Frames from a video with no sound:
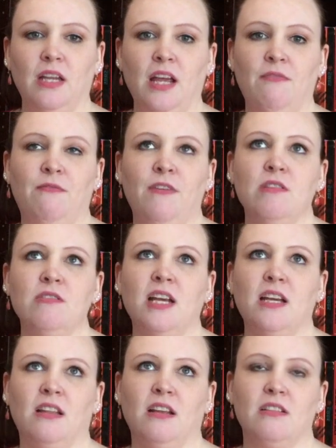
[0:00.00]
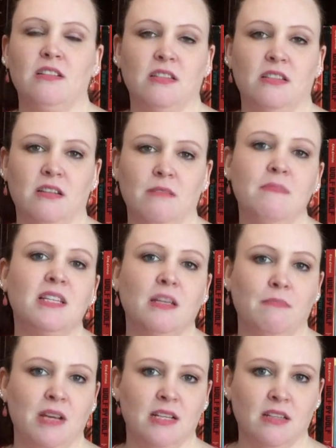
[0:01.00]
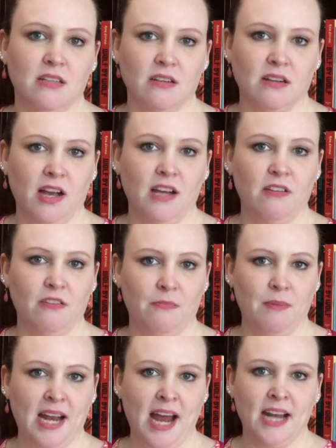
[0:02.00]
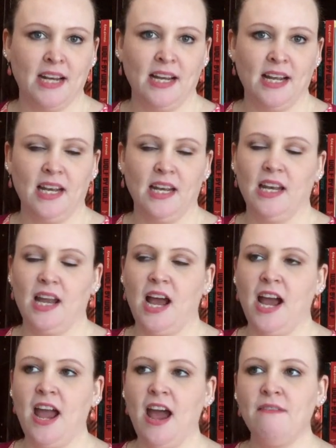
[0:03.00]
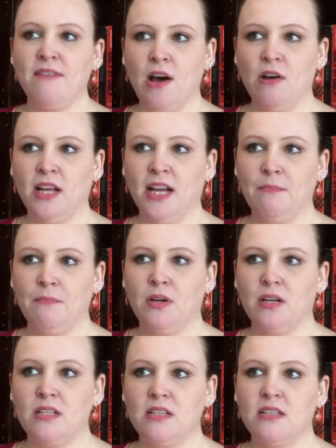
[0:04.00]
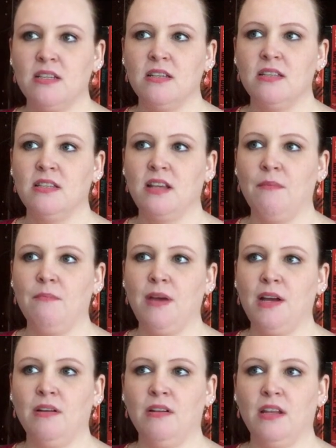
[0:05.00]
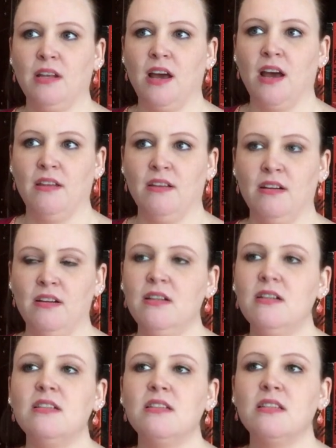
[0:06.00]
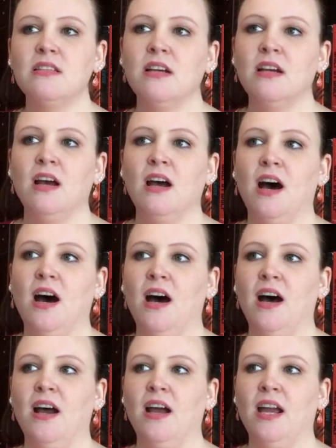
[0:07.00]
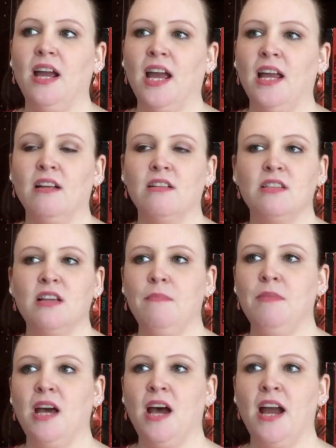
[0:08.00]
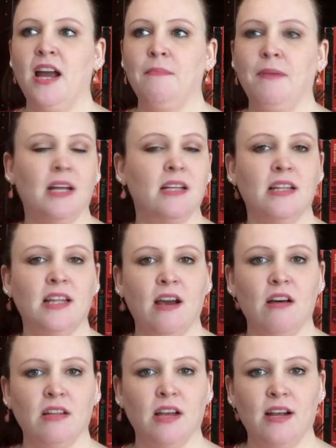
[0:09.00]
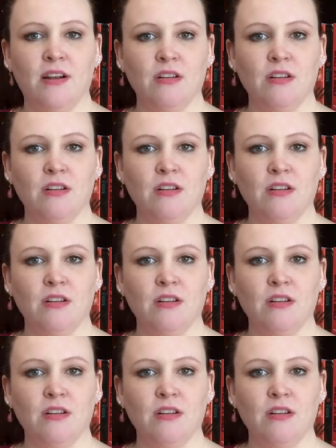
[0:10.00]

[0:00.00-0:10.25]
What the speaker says: it feels like the missing pieces are kind of been added in. I have outline books, some better than others. And there's some that I abandoned the outline